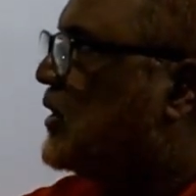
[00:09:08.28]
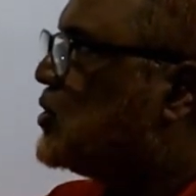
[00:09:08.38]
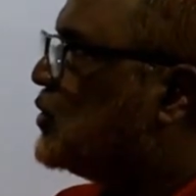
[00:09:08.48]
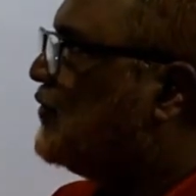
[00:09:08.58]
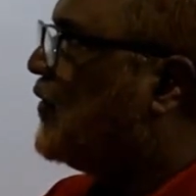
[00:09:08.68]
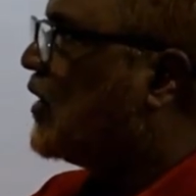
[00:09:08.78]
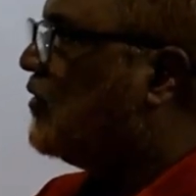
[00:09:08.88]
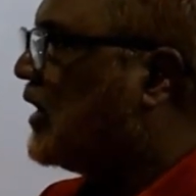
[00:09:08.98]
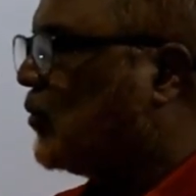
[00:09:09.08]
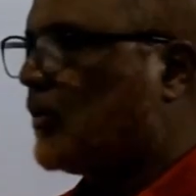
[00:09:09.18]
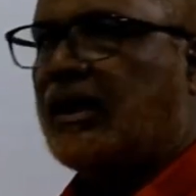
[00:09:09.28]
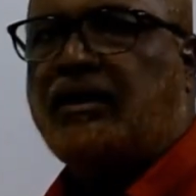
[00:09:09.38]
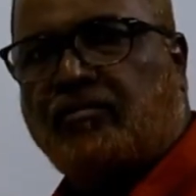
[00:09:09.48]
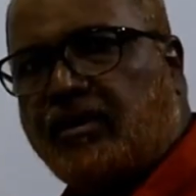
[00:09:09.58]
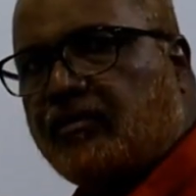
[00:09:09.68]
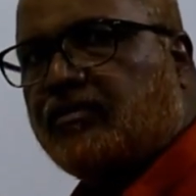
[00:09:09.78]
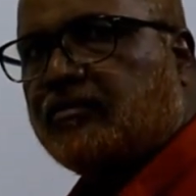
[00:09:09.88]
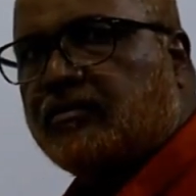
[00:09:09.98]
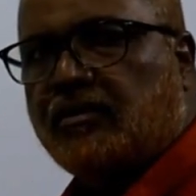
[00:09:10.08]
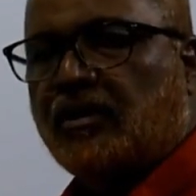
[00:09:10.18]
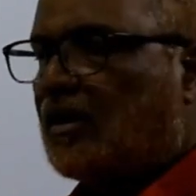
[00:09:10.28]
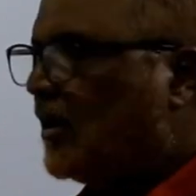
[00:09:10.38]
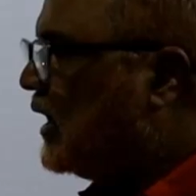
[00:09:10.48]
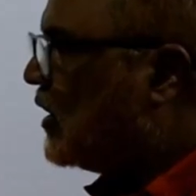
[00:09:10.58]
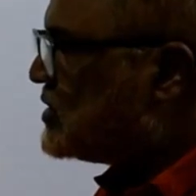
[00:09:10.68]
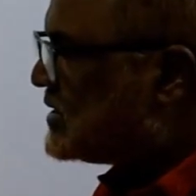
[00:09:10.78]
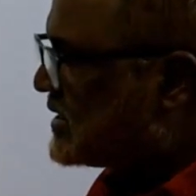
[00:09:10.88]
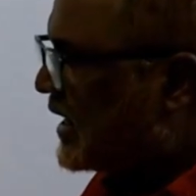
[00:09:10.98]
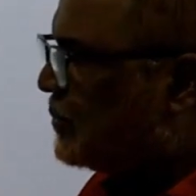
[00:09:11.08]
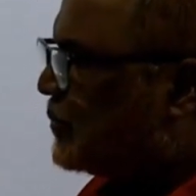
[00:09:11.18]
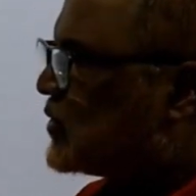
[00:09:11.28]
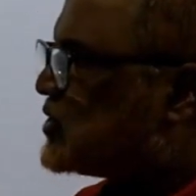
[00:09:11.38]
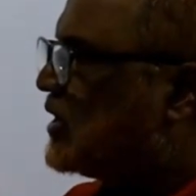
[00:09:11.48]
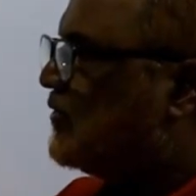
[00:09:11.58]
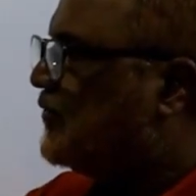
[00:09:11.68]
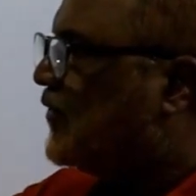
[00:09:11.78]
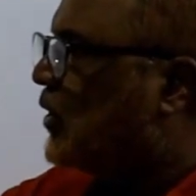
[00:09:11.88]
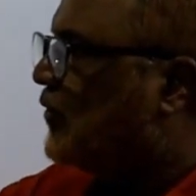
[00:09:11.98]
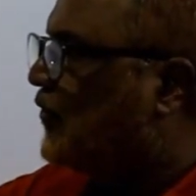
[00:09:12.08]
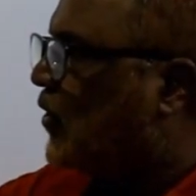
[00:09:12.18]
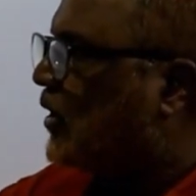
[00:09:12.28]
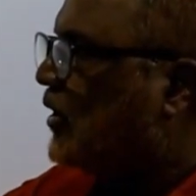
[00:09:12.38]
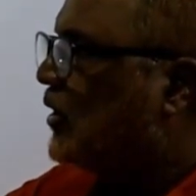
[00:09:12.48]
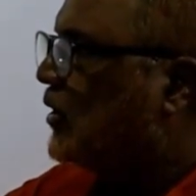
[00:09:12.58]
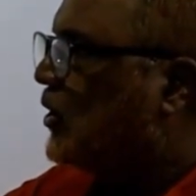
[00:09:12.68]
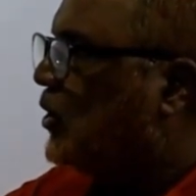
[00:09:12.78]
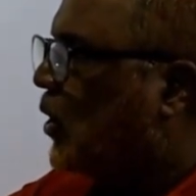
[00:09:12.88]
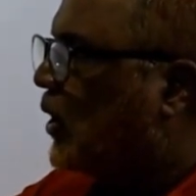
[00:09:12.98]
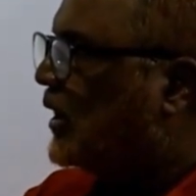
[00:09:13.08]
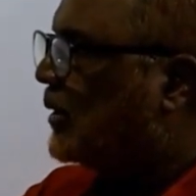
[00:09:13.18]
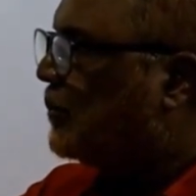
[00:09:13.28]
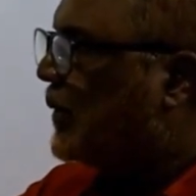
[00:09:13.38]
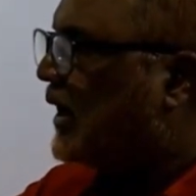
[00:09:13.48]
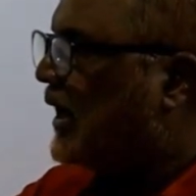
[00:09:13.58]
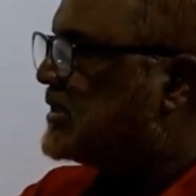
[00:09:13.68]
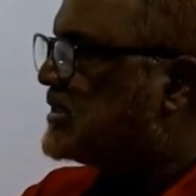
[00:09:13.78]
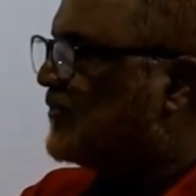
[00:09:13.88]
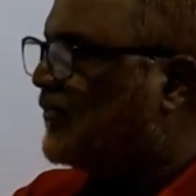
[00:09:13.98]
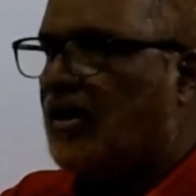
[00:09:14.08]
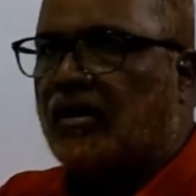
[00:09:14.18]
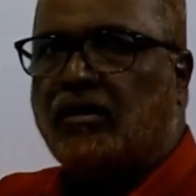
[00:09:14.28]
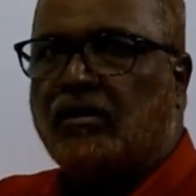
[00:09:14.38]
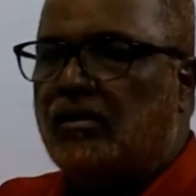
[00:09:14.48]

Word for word: into forward outright rates. Now the same procedure we follow for dollar per SFR,